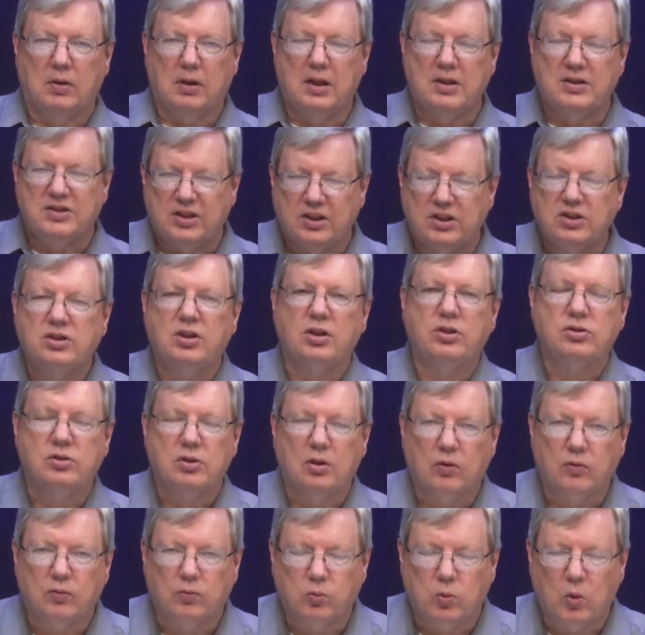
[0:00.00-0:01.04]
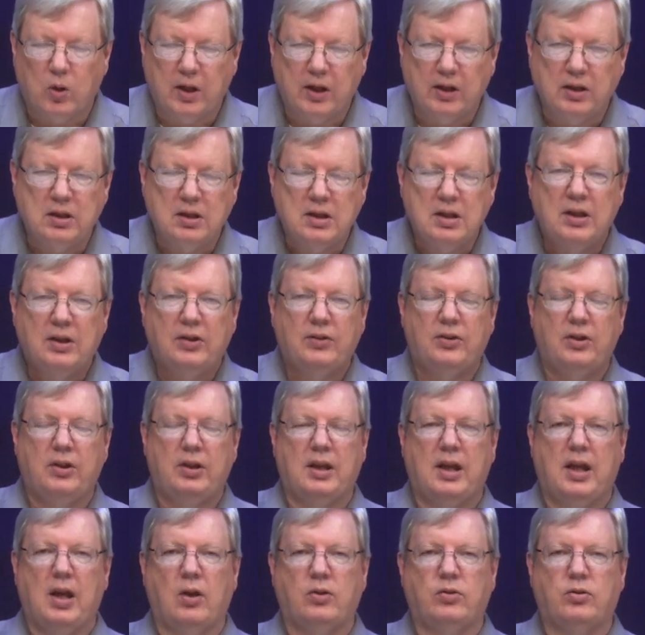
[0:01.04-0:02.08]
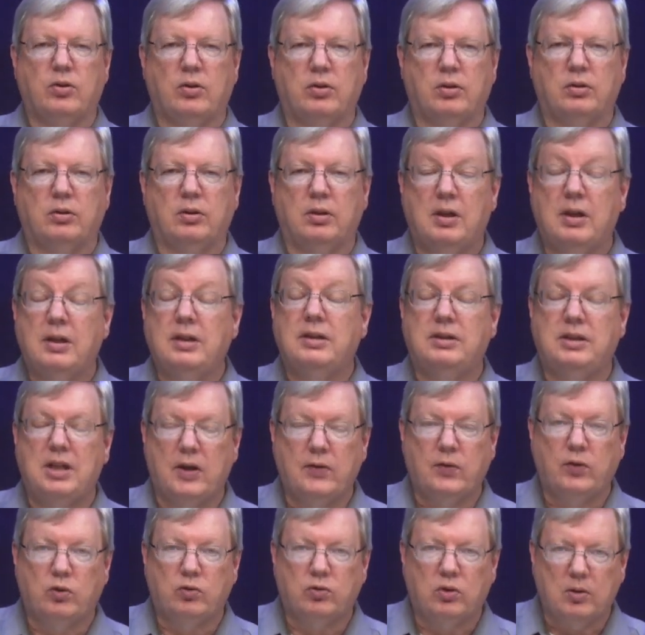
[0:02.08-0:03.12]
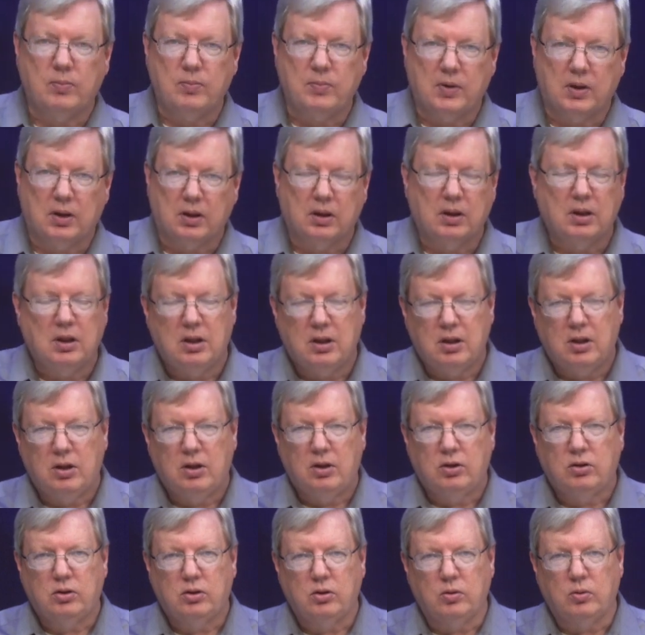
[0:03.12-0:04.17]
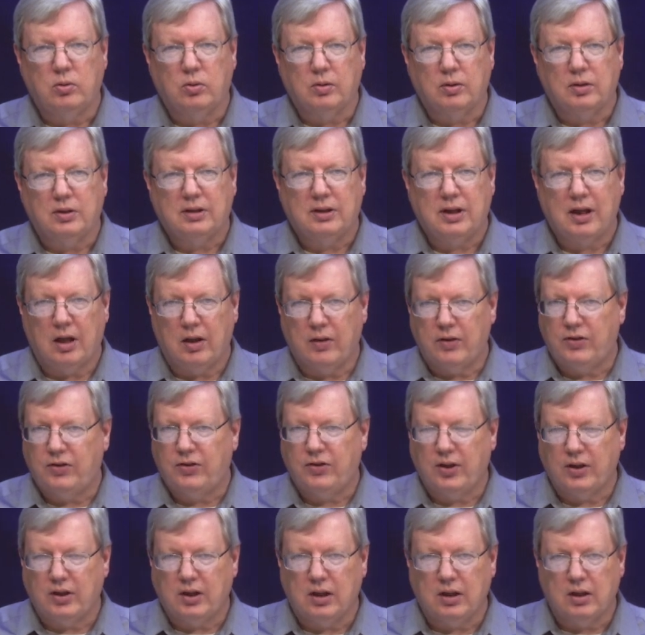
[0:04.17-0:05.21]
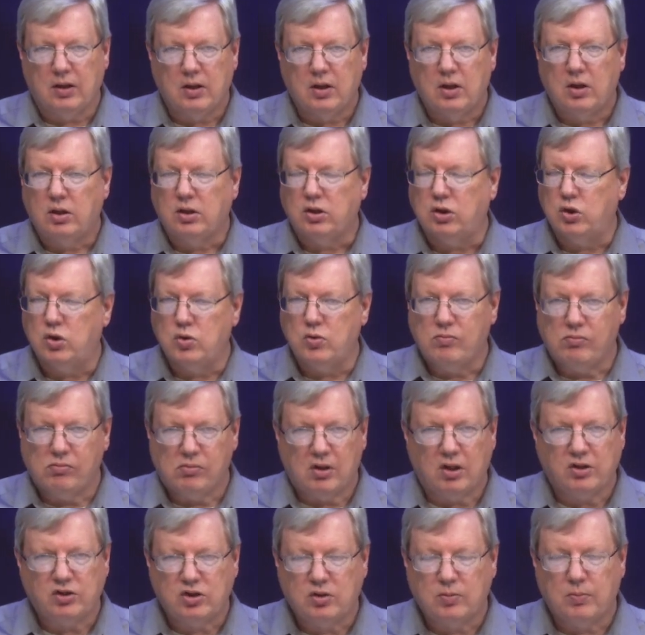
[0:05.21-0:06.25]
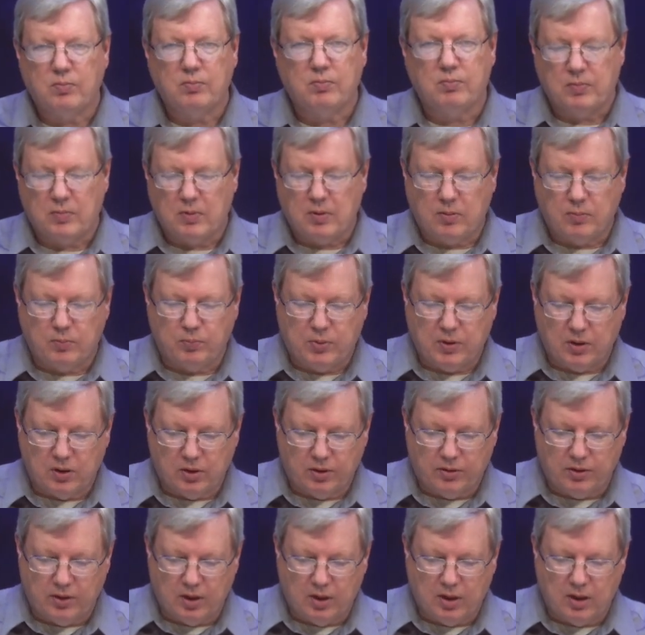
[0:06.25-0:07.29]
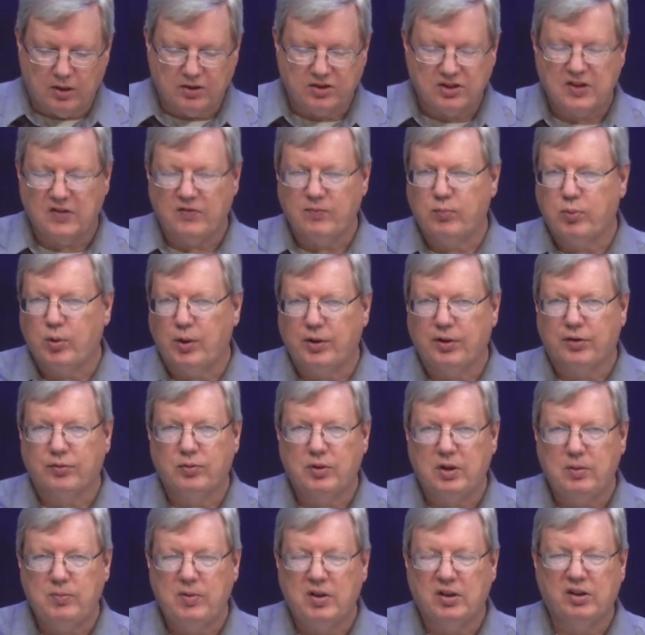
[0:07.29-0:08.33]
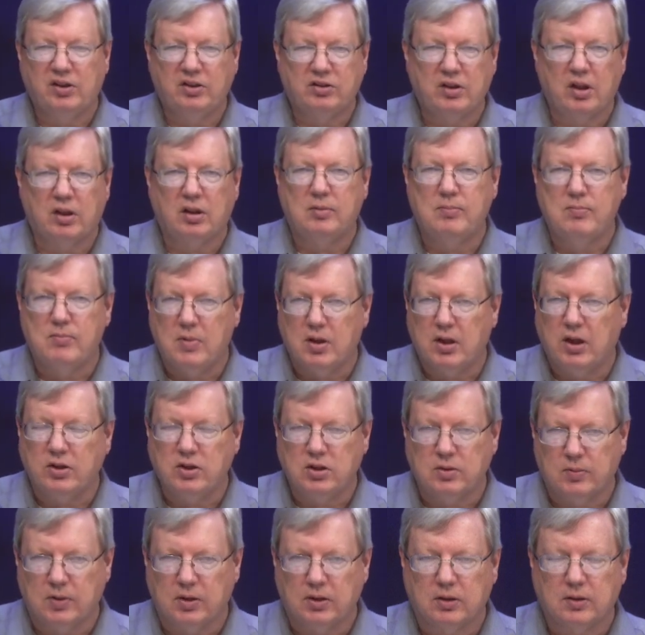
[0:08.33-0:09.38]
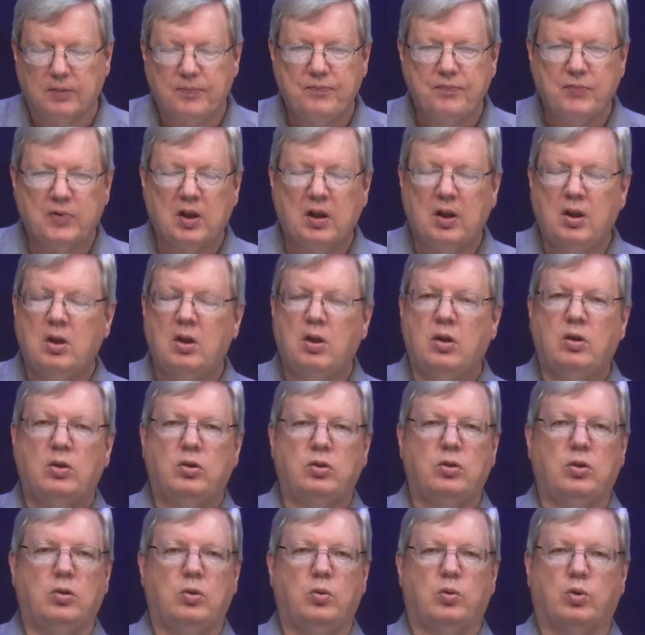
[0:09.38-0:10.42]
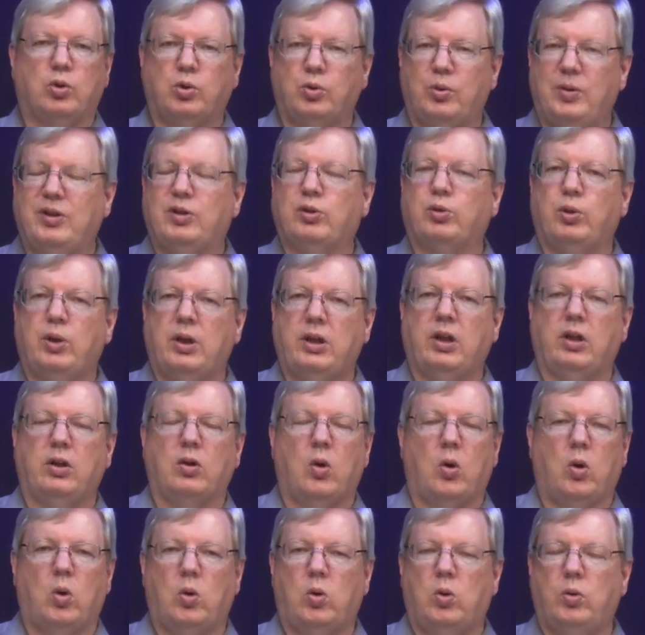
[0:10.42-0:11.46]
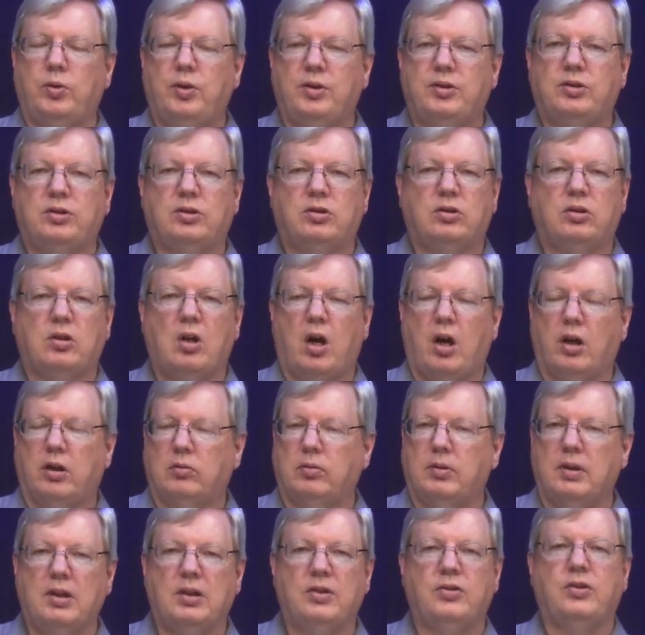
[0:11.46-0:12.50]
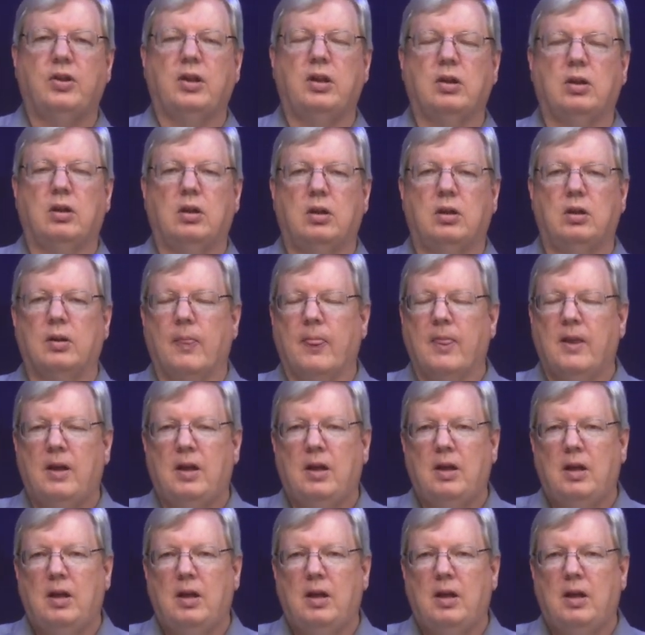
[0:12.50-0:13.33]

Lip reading: insistence of one city councilor, David Ripma, to tell the city you must build a $7.3 million monument to recreate an old, tottering city hall,